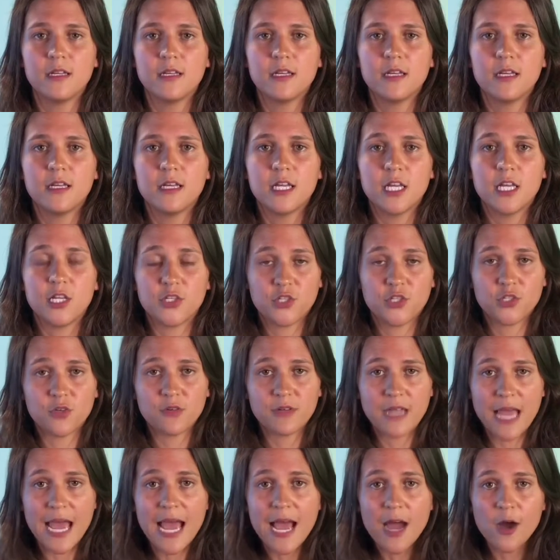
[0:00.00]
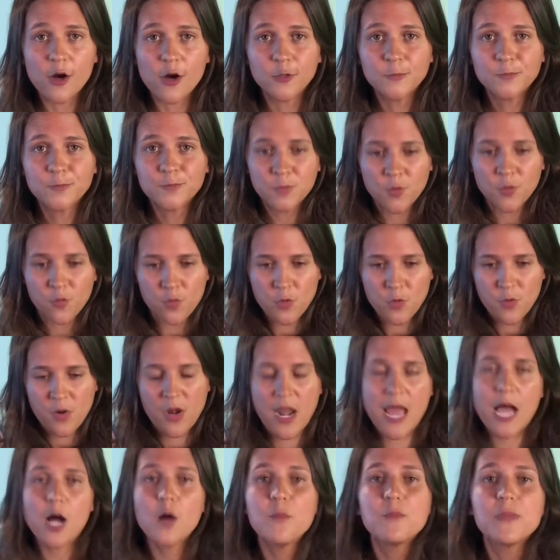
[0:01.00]
And so now we were
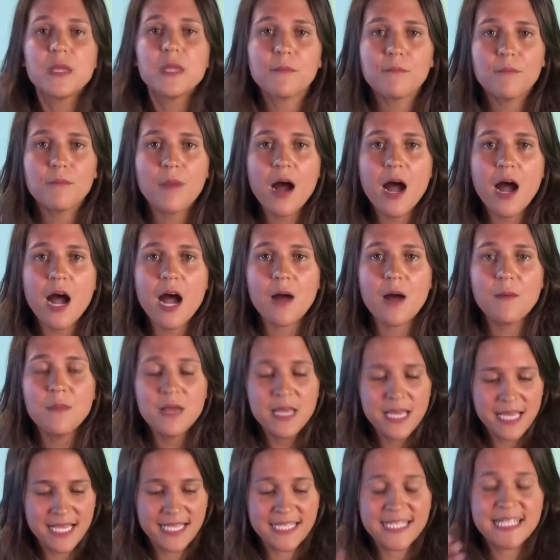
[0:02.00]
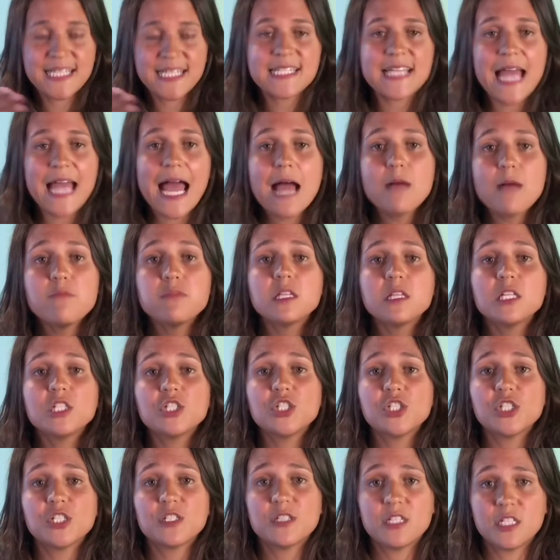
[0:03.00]
helping mom
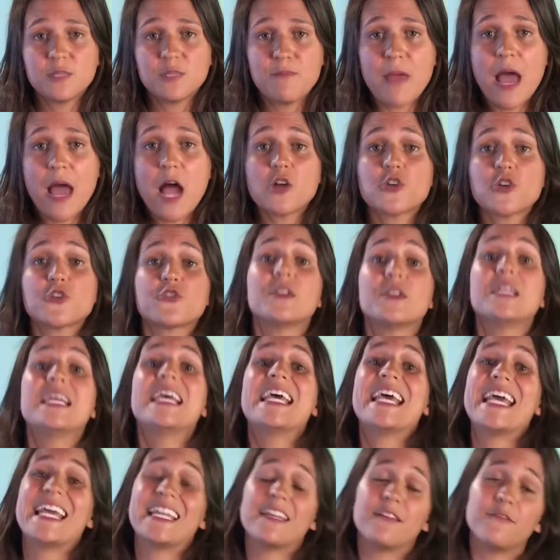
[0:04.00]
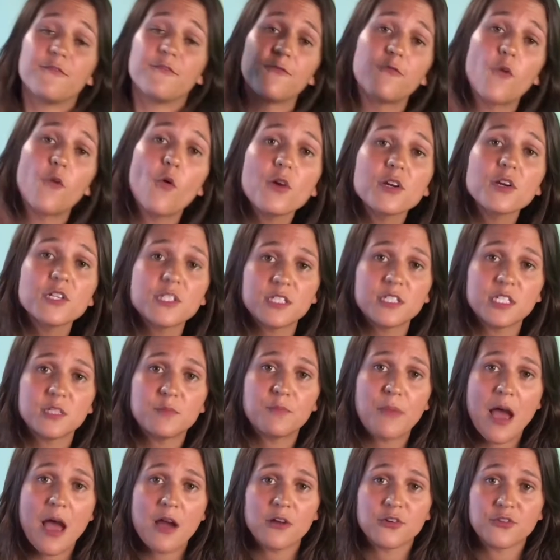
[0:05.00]
establish this boundary and enforce this
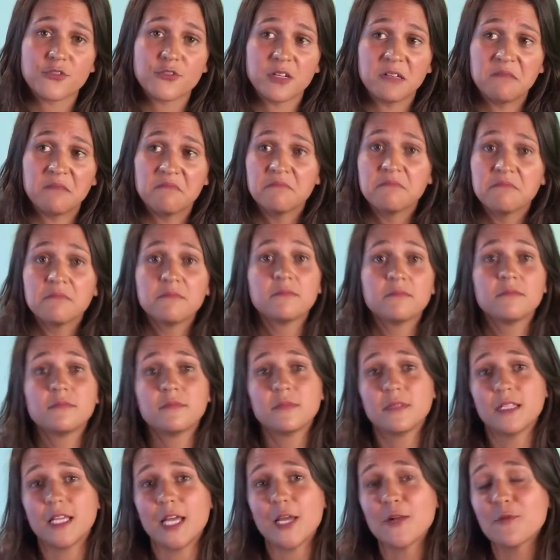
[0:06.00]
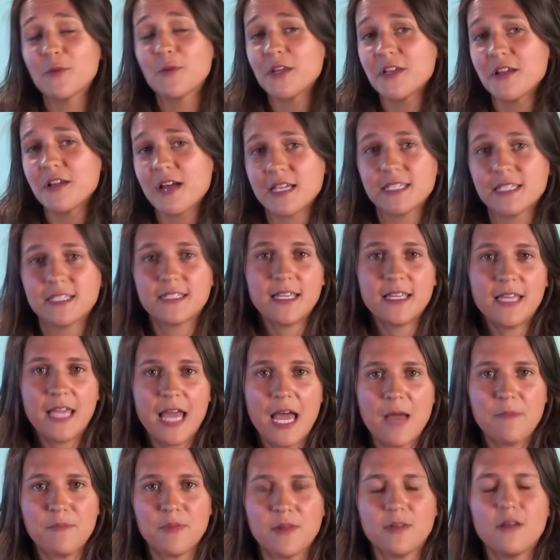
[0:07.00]
boundary. And what do you guys think
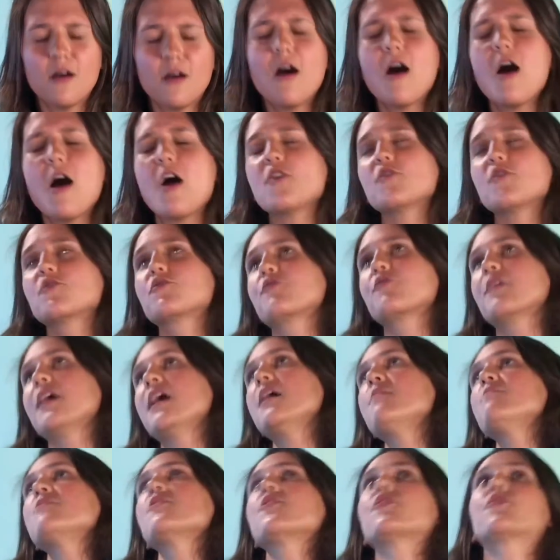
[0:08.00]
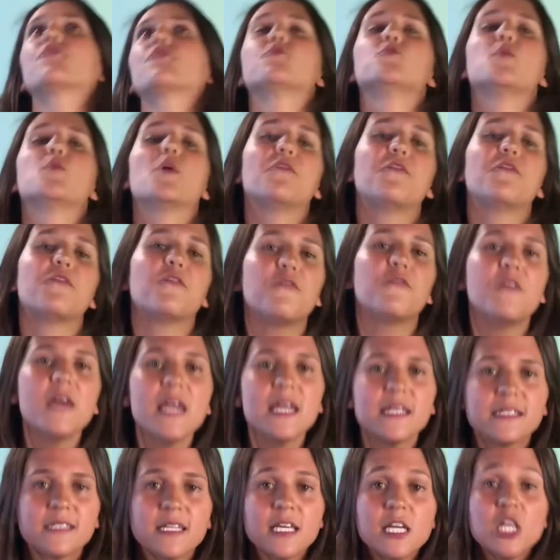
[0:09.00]
happened? Oh, grandma threw a
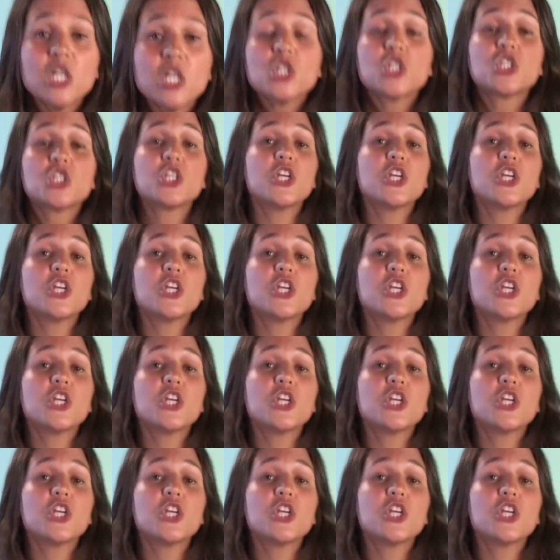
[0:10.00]
fit. She